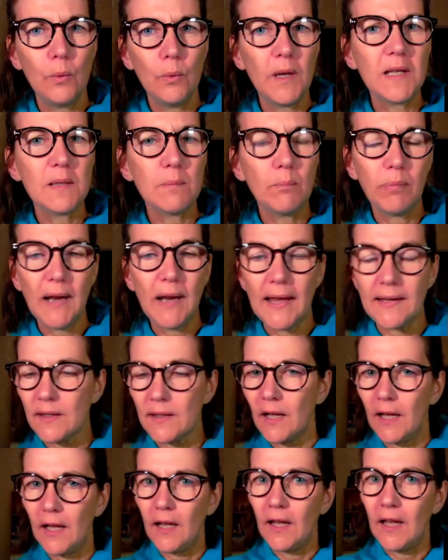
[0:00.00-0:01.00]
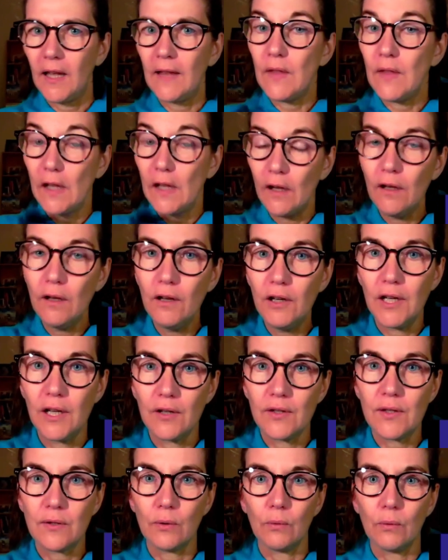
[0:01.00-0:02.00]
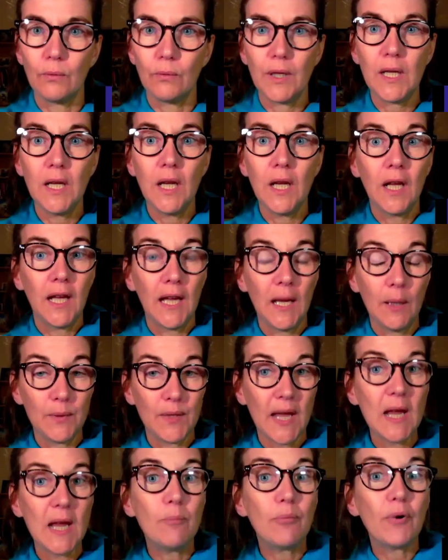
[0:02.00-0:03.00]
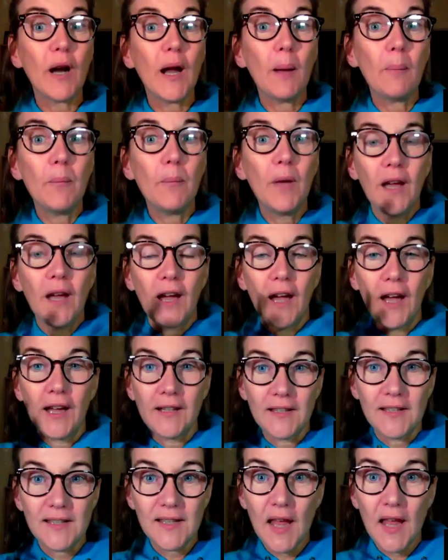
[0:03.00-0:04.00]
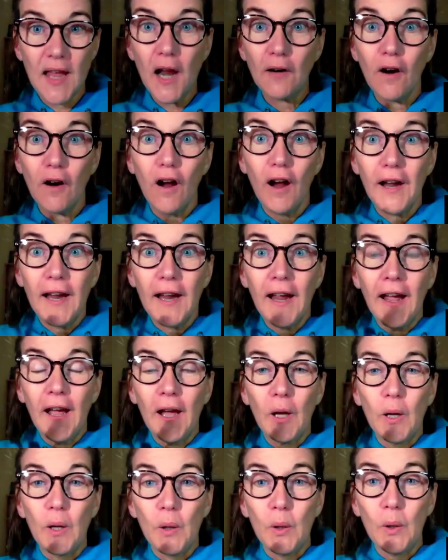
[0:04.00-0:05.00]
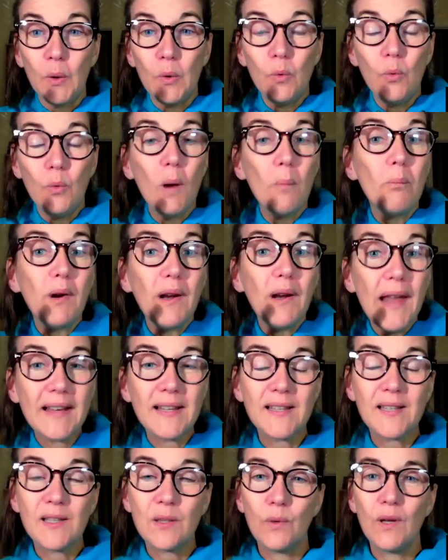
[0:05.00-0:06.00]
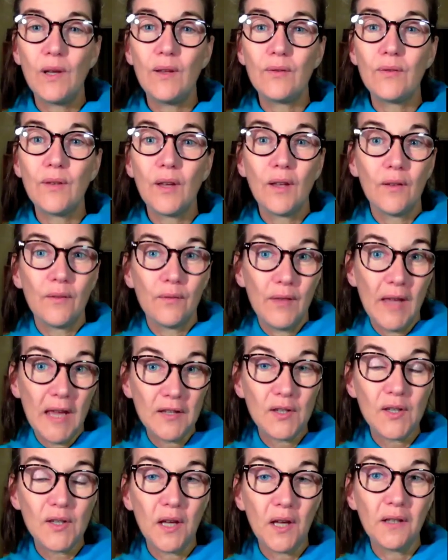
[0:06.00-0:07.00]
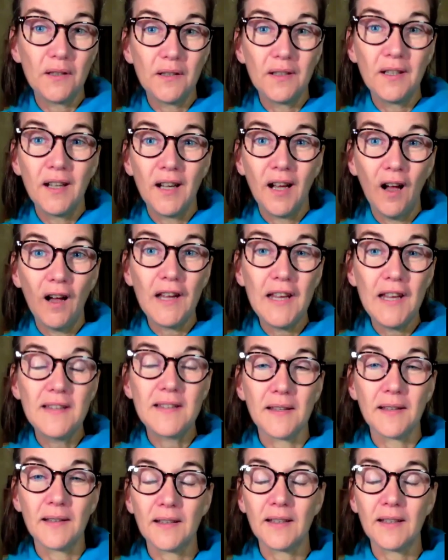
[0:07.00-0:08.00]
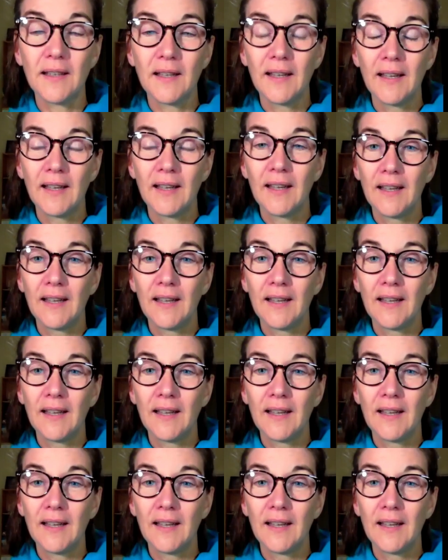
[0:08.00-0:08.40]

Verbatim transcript: Who is blessed? In the earlier story, it was Abraham and Sarai who were blessed with their son Isaac.